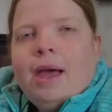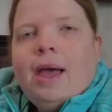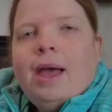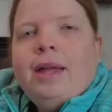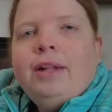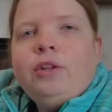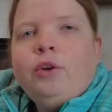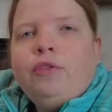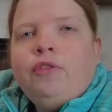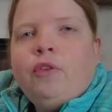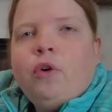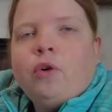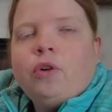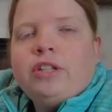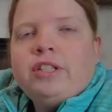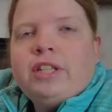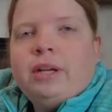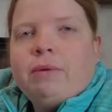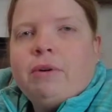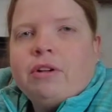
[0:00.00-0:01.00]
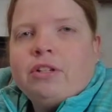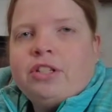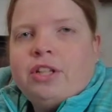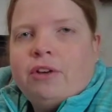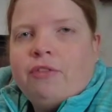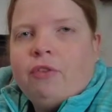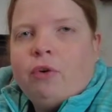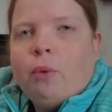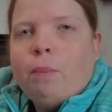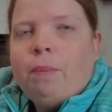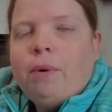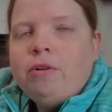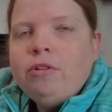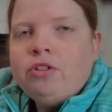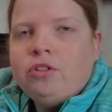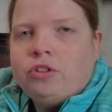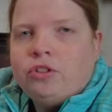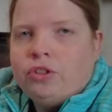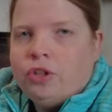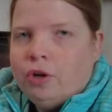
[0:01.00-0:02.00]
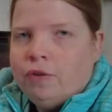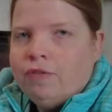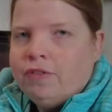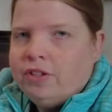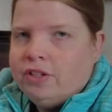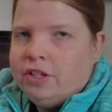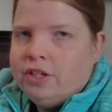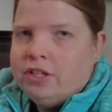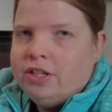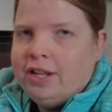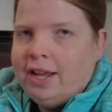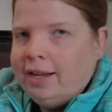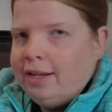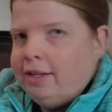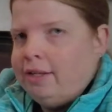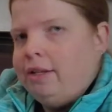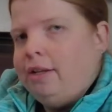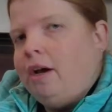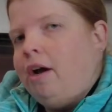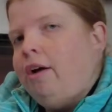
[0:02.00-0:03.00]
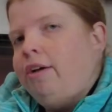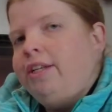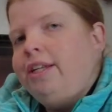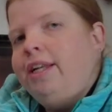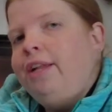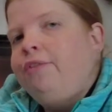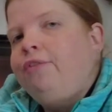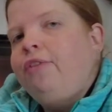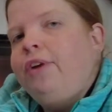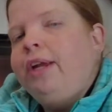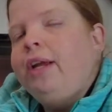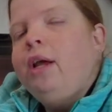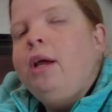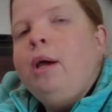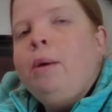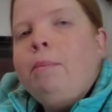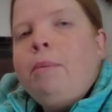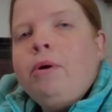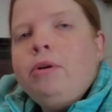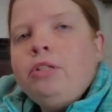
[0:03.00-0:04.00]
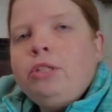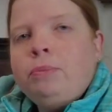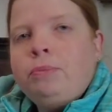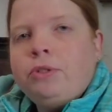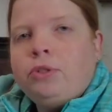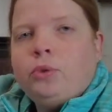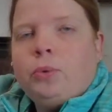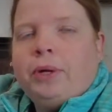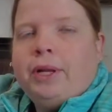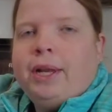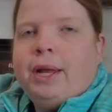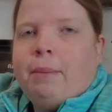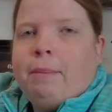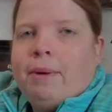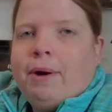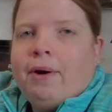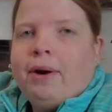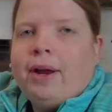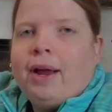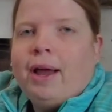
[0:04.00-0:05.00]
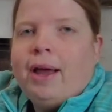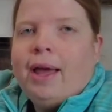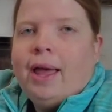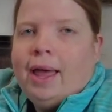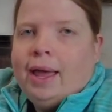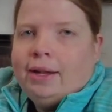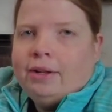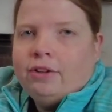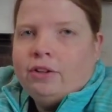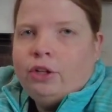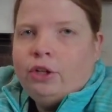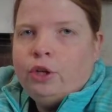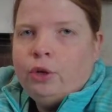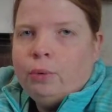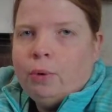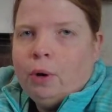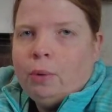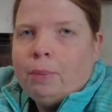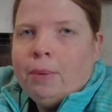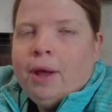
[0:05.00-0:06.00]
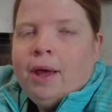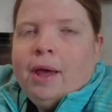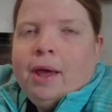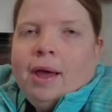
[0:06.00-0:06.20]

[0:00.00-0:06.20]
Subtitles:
And of course there are several postal services that are delivering posts between America and Europe.